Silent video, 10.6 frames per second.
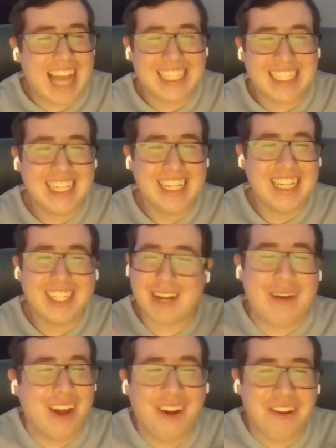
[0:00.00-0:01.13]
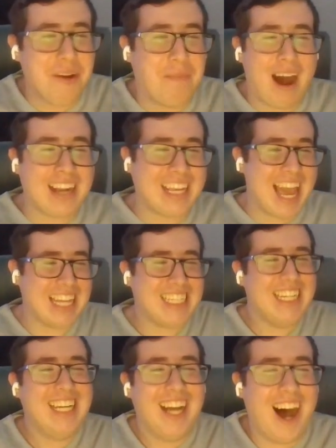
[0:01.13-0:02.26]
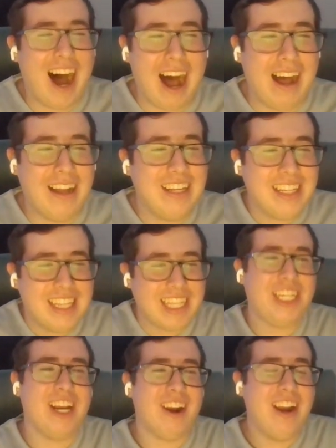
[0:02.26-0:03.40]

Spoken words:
It's like my own little podcast. This year,